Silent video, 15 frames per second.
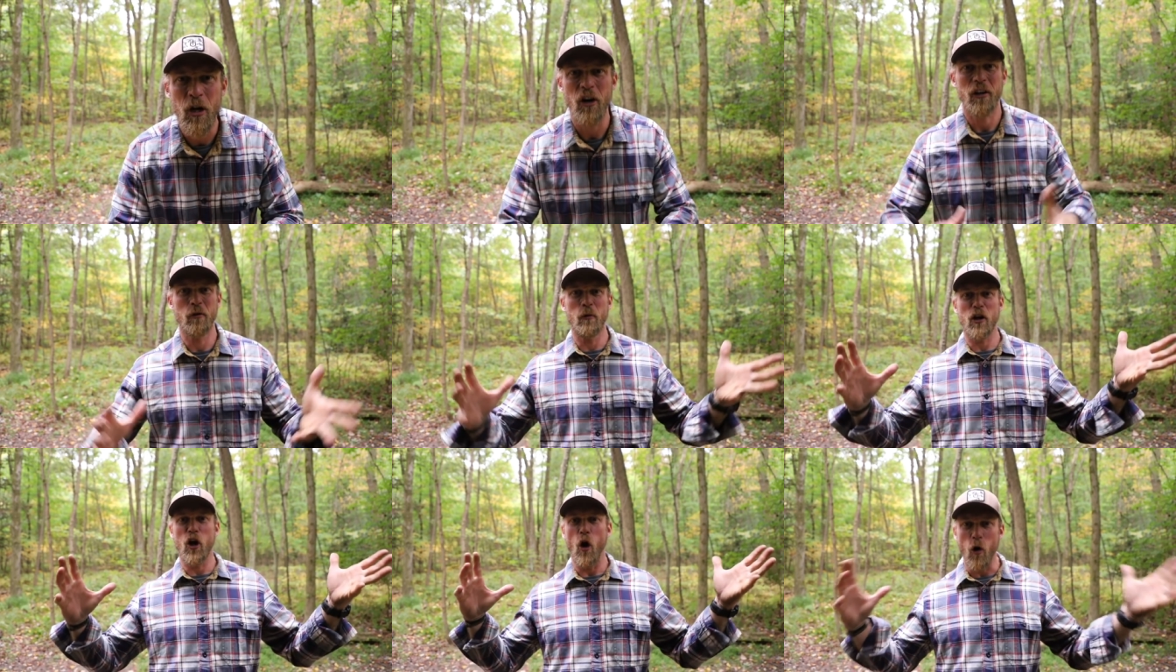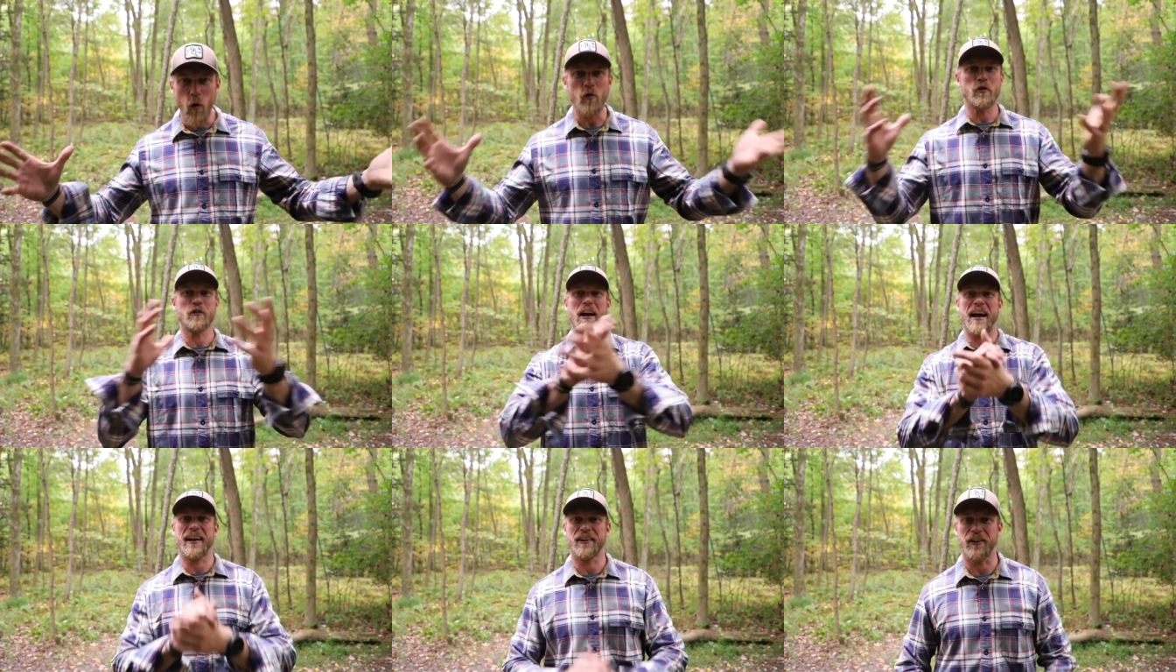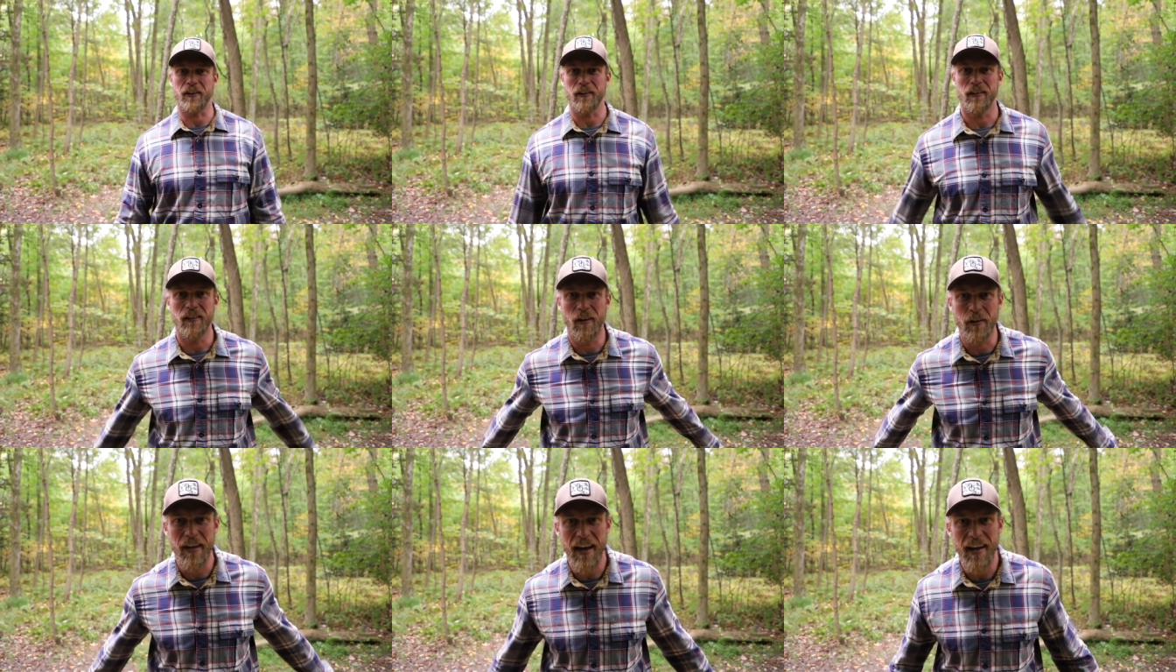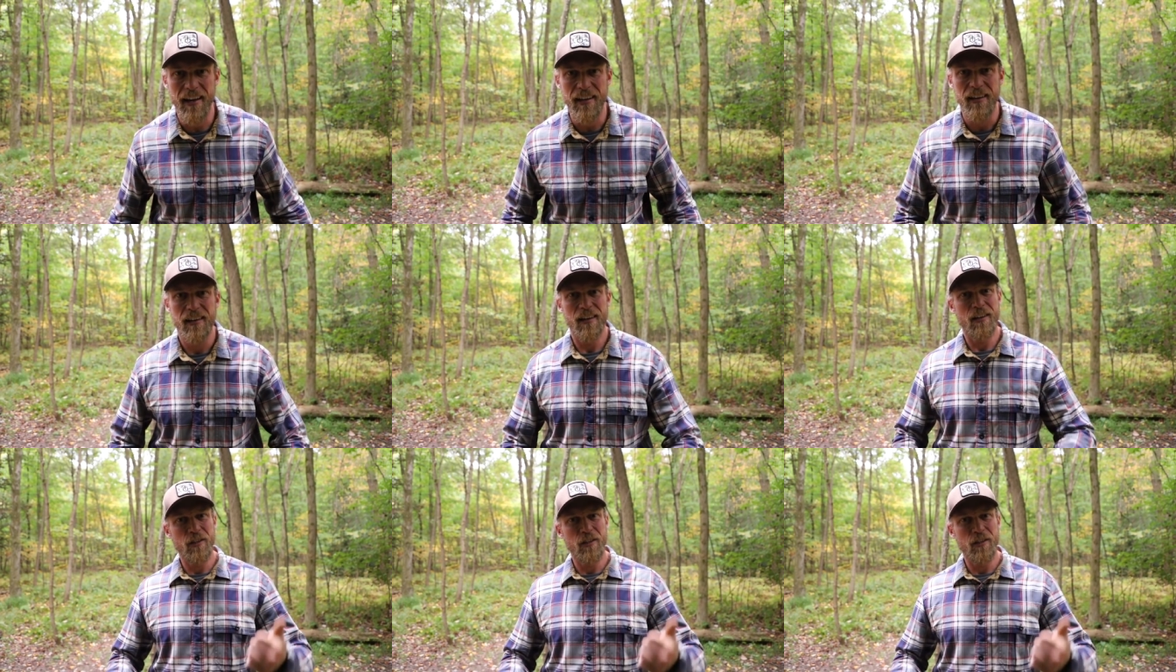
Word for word: cooking with Coalcracker, okay?